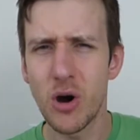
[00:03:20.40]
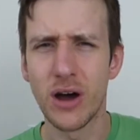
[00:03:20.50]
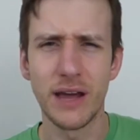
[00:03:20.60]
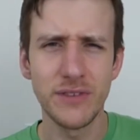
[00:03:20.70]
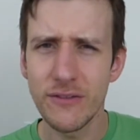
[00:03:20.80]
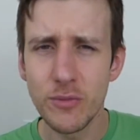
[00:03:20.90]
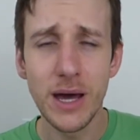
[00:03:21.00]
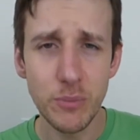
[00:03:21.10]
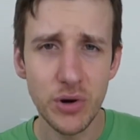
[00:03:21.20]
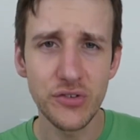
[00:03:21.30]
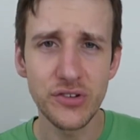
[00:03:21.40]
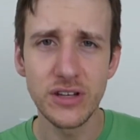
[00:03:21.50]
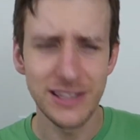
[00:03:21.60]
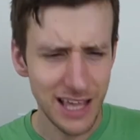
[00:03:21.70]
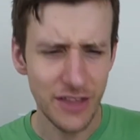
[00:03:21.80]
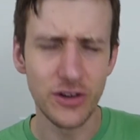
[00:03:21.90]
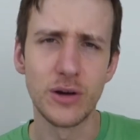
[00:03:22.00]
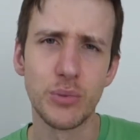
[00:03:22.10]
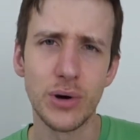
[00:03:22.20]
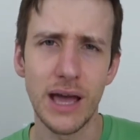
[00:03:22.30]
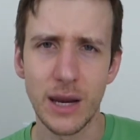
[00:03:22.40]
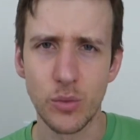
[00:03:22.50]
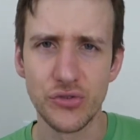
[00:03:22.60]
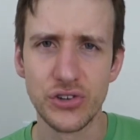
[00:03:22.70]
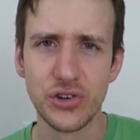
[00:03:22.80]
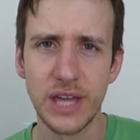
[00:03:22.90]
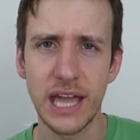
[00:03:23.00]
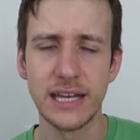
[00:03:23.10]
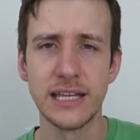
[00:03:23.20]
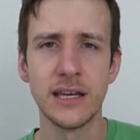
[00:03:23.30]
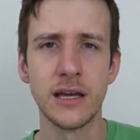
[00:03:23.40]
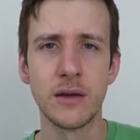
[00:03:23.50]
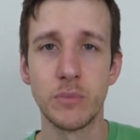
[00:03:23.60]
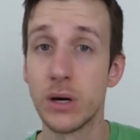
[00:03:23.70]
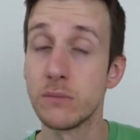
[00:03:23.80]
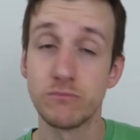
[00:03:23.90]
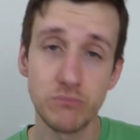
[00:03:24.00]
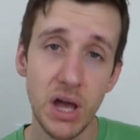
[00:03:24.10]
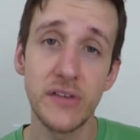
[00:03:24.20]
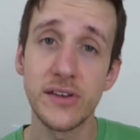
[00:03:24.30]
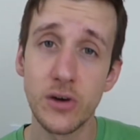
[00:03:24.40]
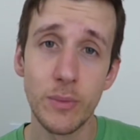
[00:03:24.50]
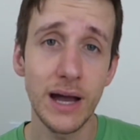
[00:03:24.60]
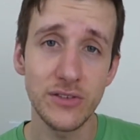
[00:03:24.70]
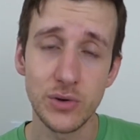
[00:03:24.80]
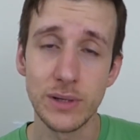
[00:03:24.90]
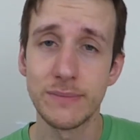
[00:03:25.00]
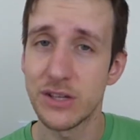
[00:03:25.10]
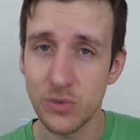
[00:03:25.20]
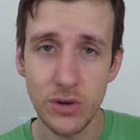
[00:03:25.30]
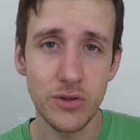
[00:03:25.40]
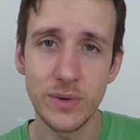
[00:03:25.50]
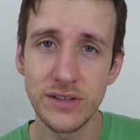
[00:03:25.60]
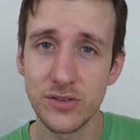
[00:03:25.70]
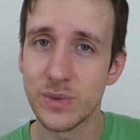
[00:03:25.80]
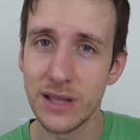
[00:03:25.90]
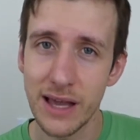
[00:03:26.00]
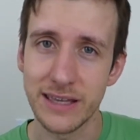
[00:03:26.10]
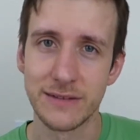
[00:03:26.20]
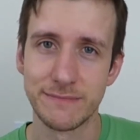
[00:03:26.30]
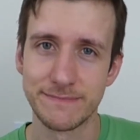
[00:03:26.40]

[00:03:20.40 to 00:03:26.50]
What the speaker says: on, have you ever met a person? Yeah, they're going to put edibles in your candy. But as I go back to it, that's one of the reasons we like it.